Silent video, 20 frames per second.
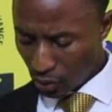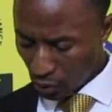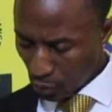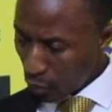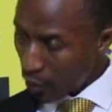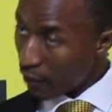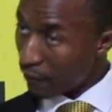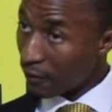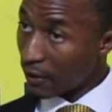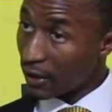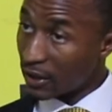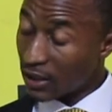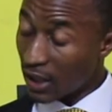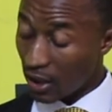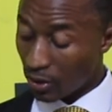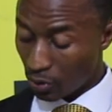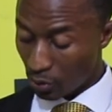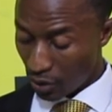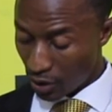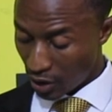We have
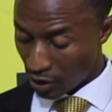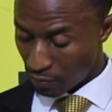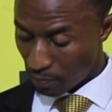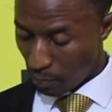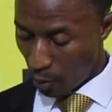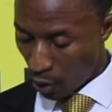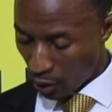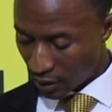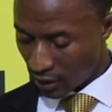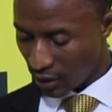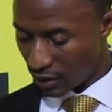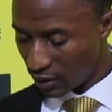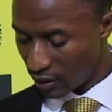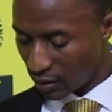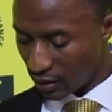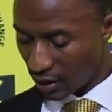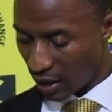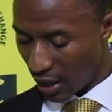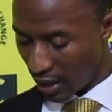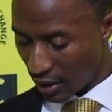written to these
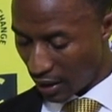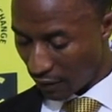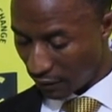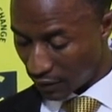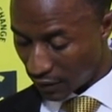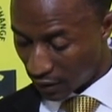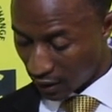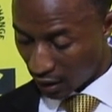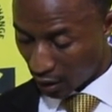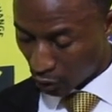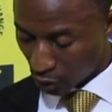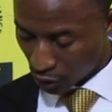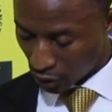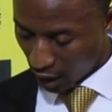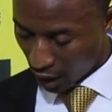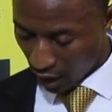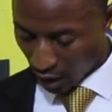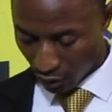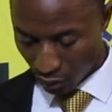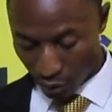bodies and have set
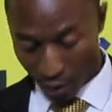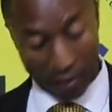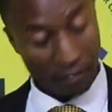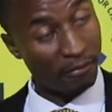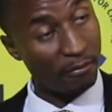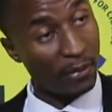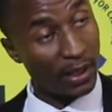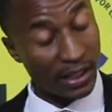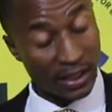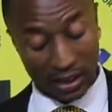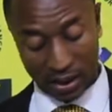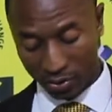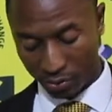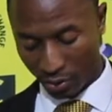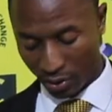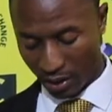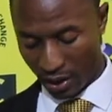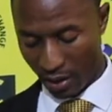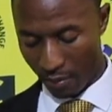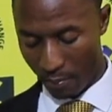to have meetings
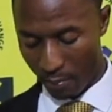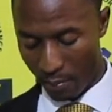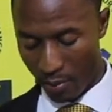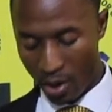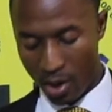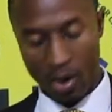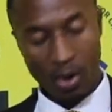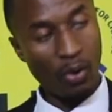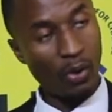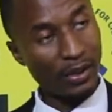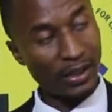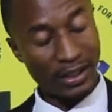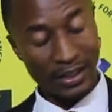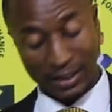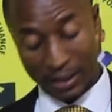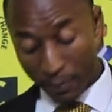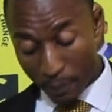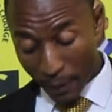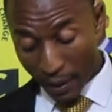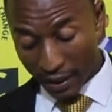with them on the
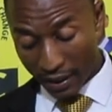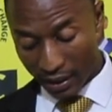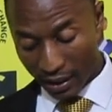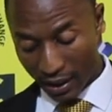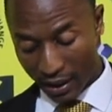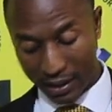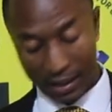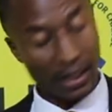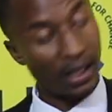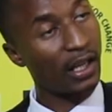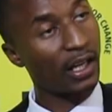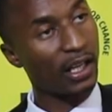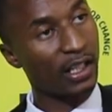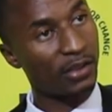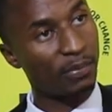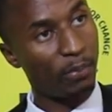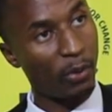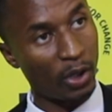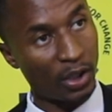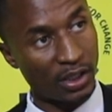deepening and
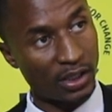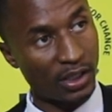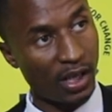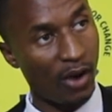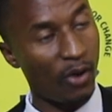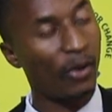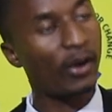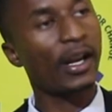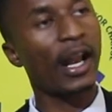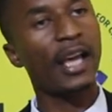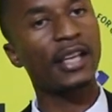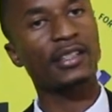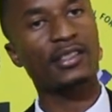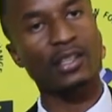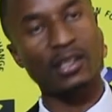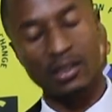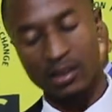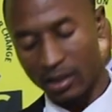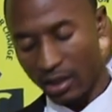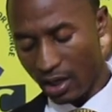increased political
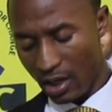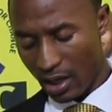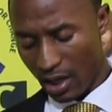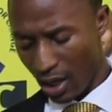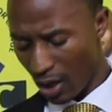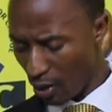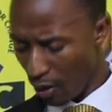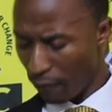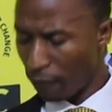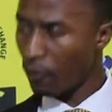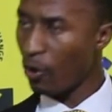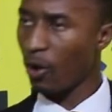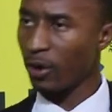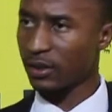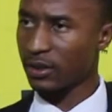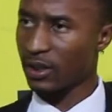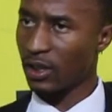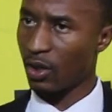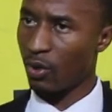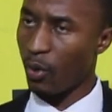crisis. And of
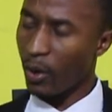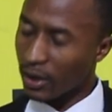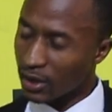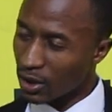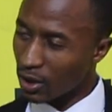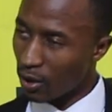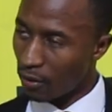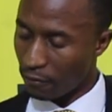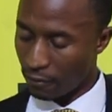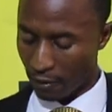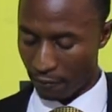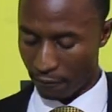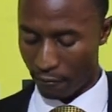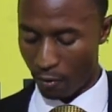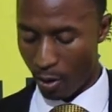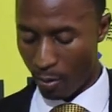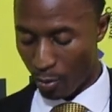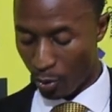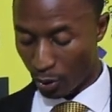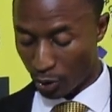course, the question of
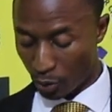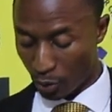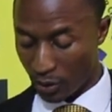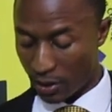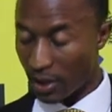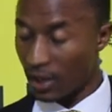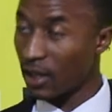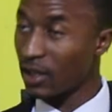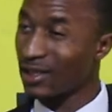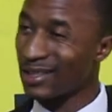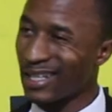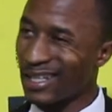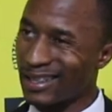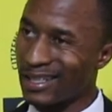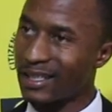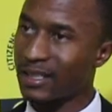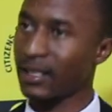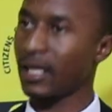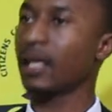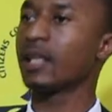reform, which we think is at the
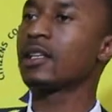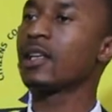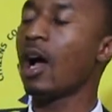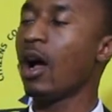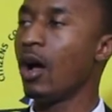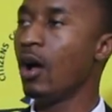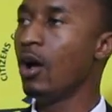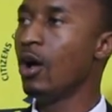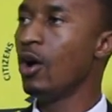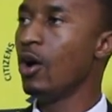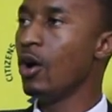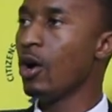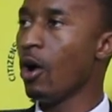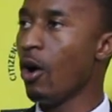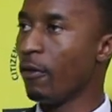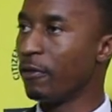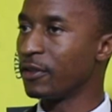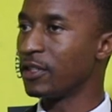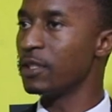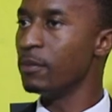center
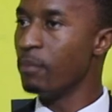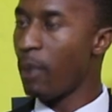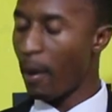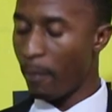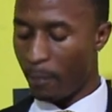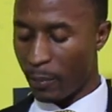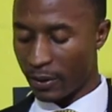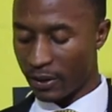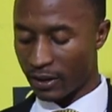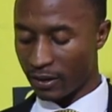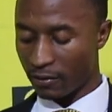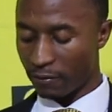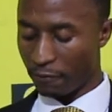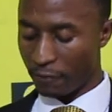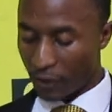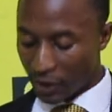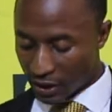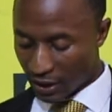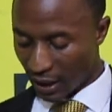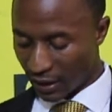of Zimbabwe's
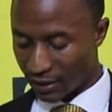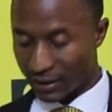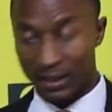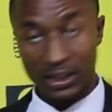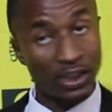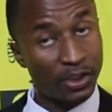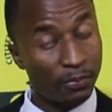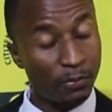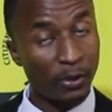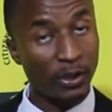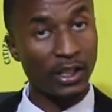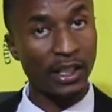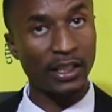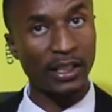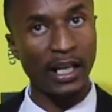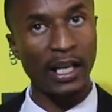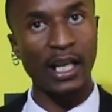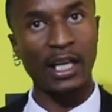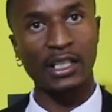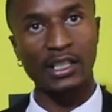vicious, disputed
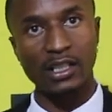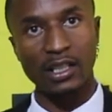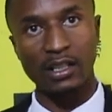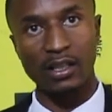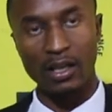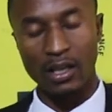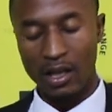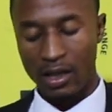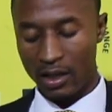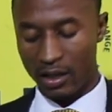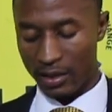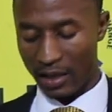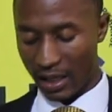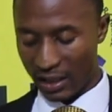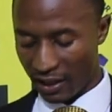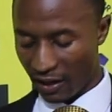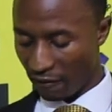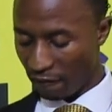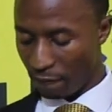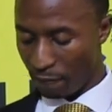election
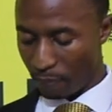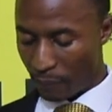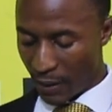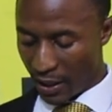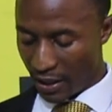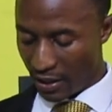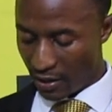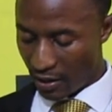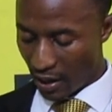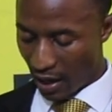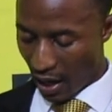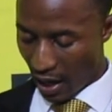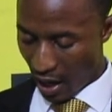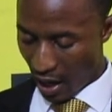that have been